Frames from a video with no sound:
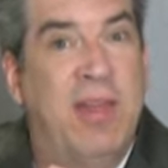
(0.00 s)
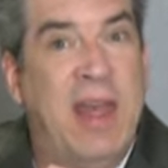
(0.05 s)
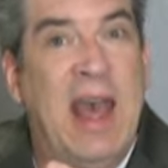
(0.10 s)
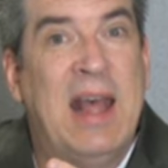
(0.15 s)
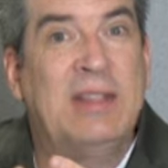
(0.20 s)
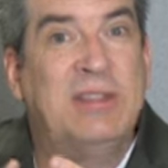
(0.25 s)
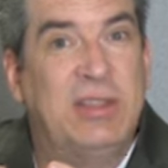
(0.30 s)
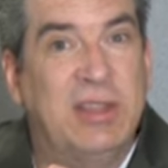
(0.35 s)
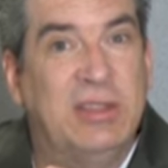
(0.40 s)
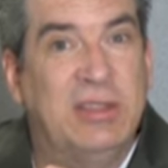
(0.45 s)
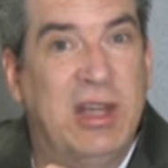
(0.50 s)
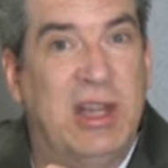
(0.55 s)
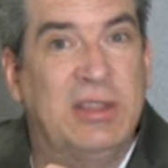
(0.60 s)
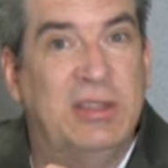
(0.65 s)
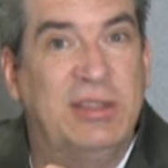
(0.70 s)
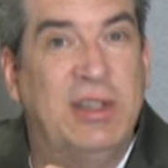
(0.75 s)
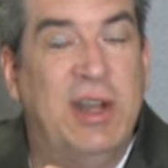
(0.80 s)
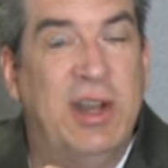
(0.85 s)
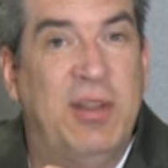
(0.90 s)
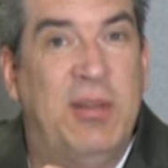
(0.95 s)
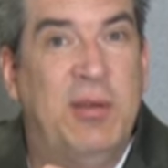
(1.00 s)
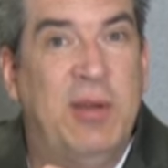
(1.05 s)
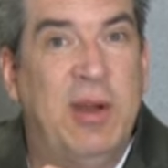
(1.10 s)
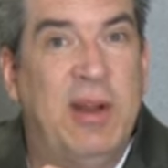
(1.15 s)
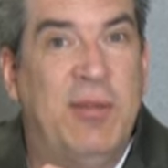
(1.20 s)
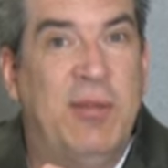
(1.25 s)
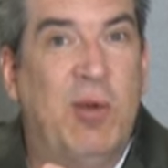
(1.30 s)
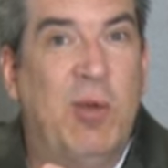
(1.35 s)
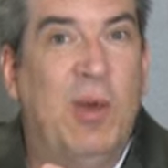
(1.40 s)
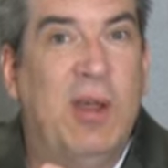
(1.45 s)
that suggestion in 3
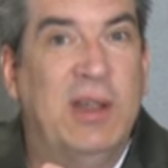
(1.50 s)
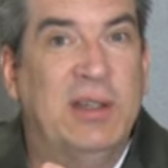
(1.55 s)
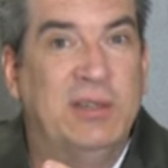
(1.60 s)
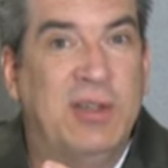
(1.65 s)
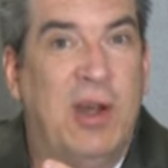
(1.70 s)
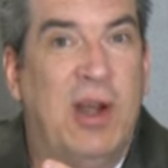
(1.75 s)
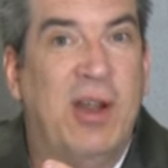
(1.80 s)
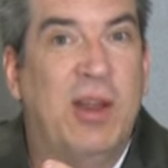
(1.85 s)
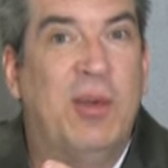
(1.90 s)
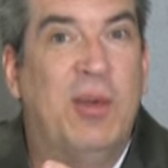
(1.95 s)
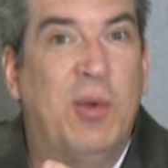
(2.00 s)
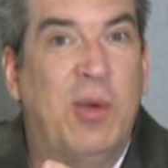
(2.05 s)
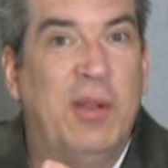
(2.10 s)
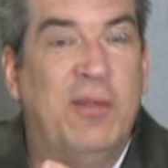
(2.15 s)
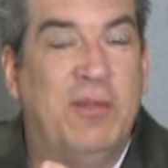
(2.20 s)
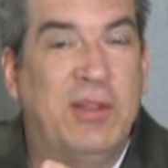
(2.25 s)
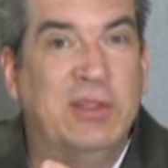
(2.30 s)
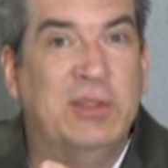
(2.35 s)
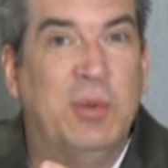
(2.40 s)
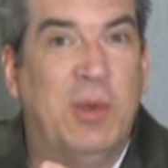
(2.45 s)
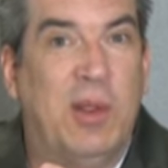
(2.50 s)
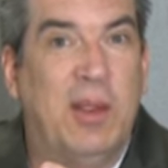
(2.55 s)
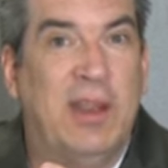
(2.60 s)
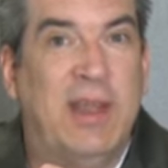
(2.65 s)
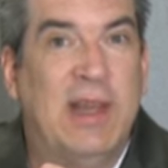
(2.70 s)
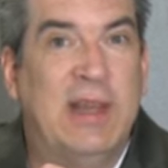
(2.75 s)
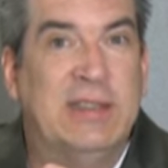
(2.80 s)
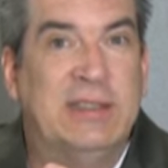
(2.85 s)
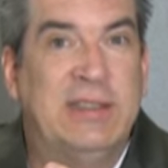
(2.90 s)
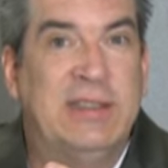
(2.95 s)
different ways: auditory, visual, and
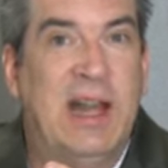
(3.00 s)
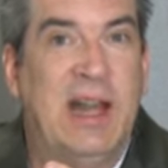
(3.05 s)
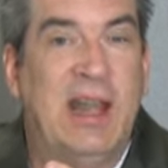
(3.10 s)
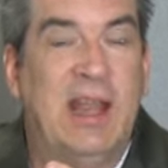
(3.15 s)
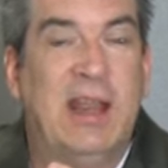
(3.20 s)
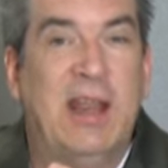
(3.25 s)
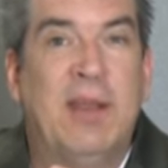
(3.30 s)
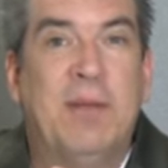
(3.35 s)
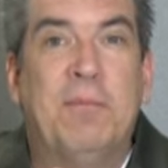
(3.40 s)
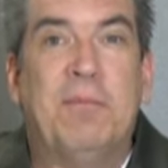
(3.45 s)
kinesthetic.